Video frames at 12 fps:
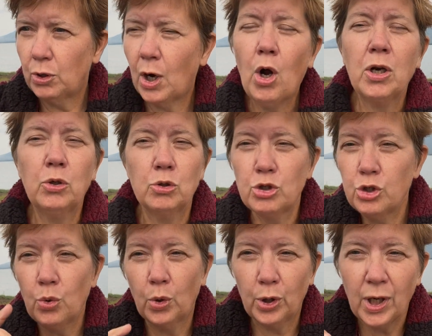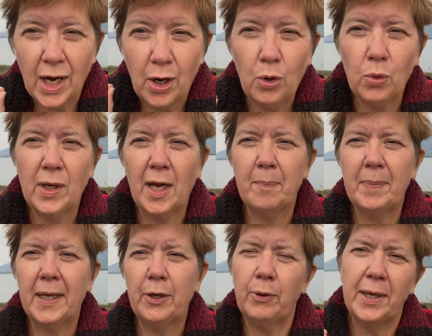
auto tour a whole lot better.